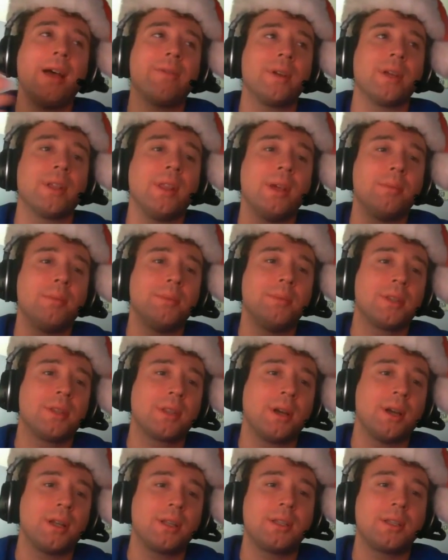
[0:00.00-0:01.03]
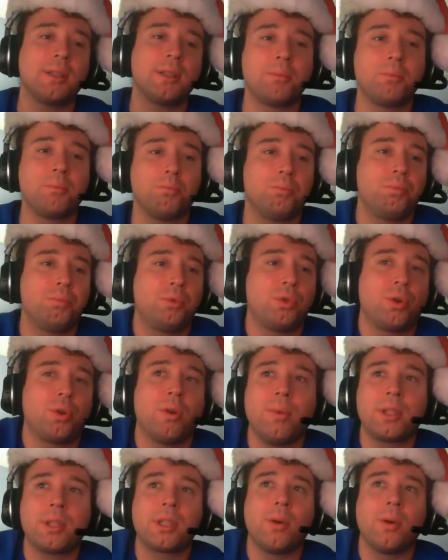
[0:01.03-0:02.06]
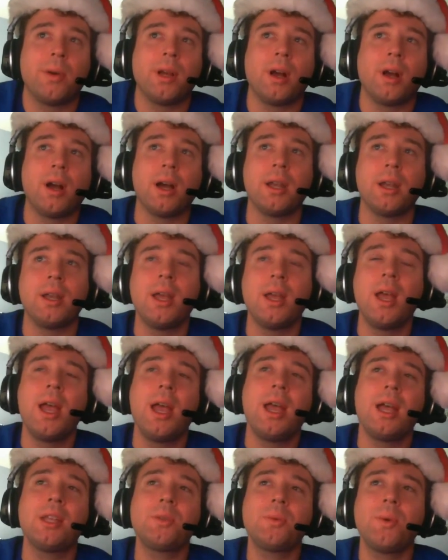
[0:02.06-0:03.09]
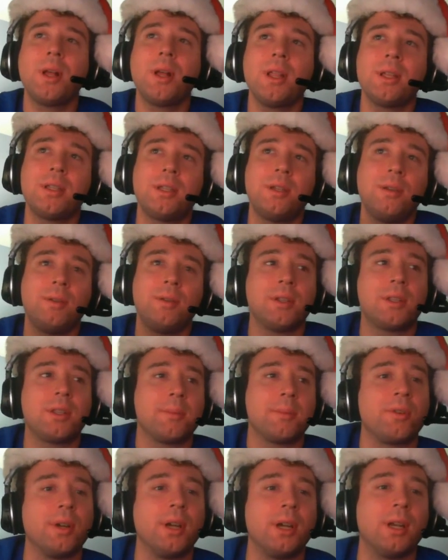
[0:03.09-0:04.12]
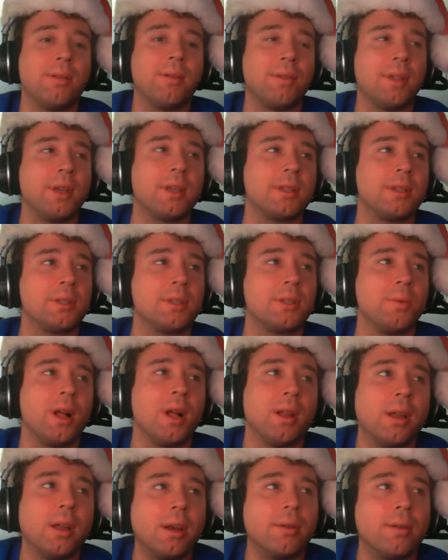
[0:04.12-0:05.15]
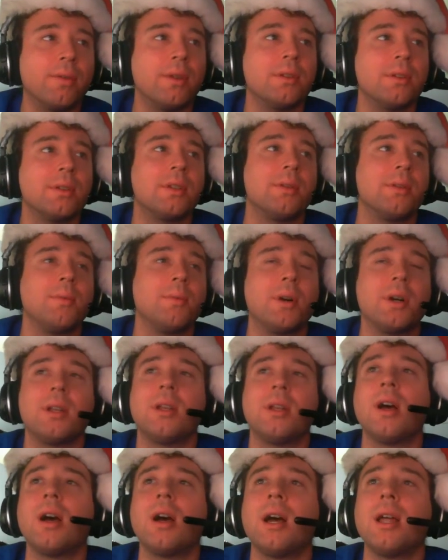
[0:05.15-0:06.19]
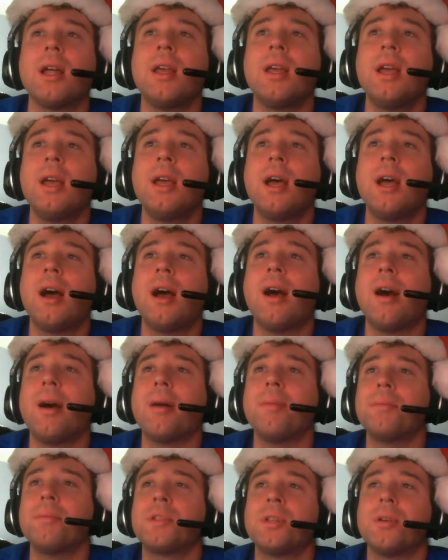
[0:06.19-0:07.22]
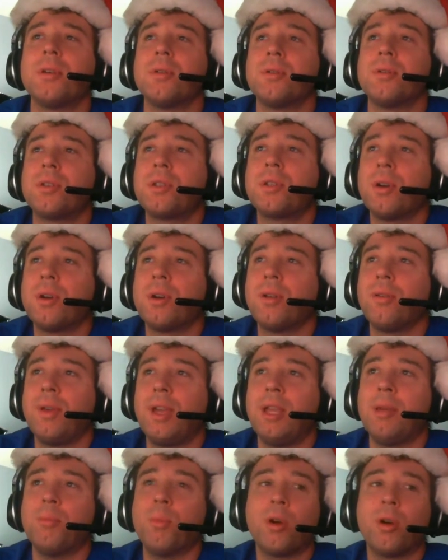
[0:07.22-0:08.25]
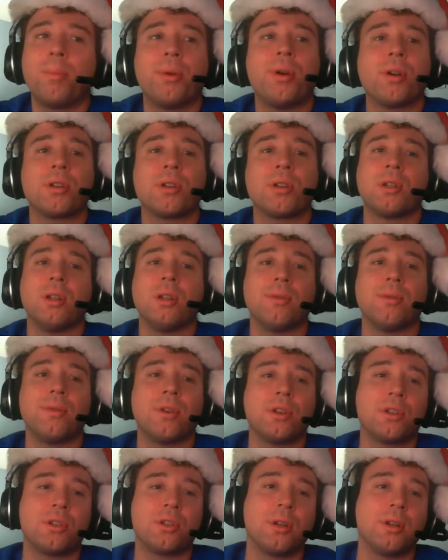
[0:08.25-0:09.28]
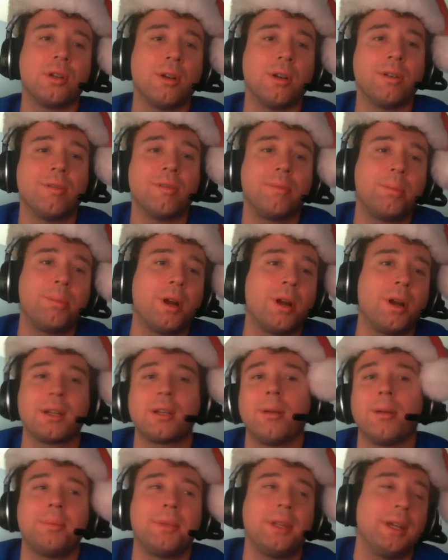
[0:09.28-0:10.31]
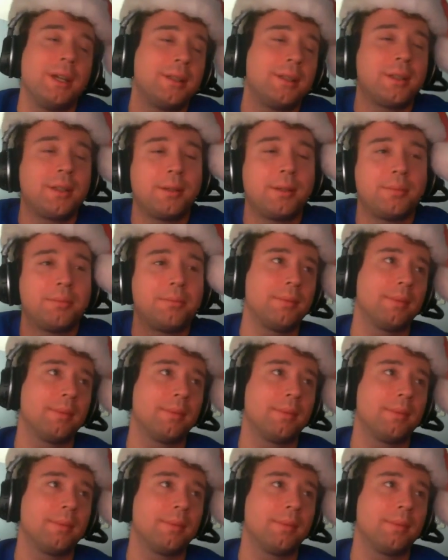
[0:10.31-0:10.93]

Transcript: having them discuss sort of what's going on, as well as doing some creative things as well, interviews and whatnot. Um, so sort of a more personal version of product updates.